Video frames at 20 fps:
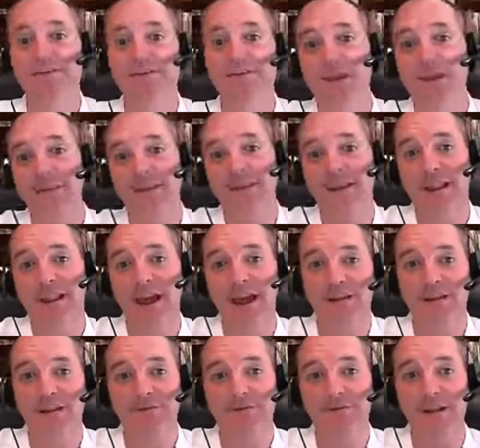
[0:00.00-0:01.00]
maybe the
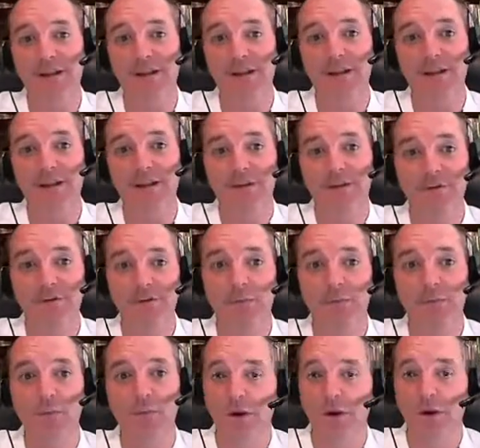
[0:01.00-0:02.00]
last 20 years
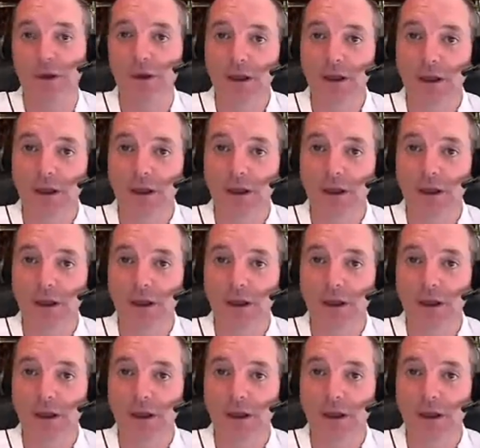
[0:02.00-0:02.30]
was more,